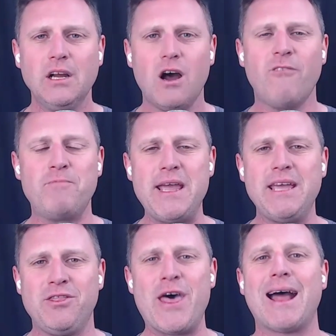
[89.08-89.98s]
of
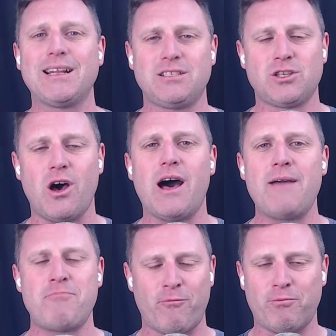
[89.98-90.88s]
being that
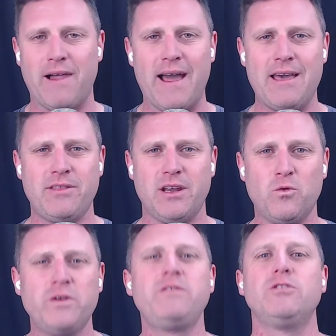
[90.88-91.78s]
type of player that
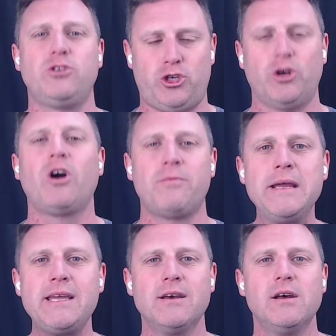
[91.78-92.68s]
it wouldn't shock
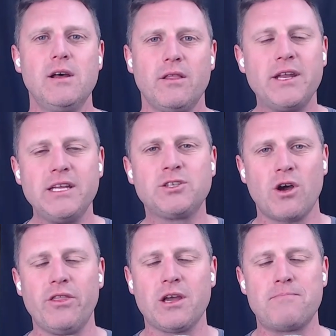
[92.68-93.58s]
me that he's
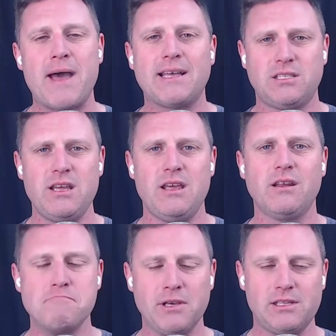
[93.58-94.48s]
got the capacity and
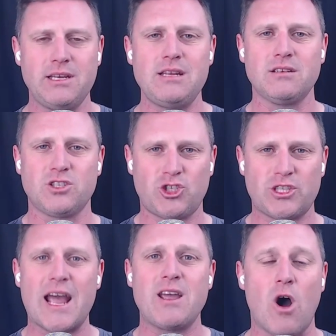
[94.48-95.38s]
ability to
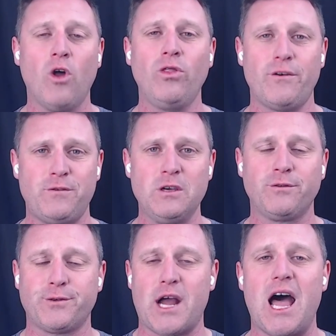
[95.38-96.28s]
stay on the
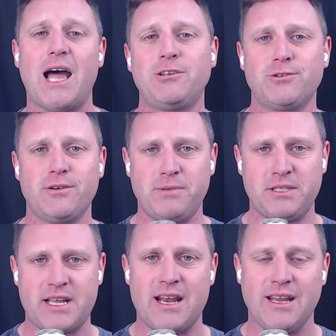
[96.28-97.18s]
field for
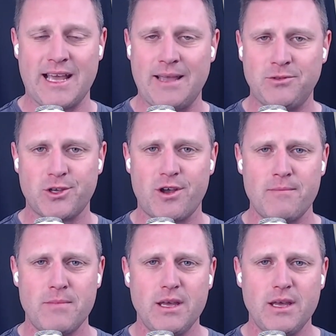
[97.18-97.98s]
100% game time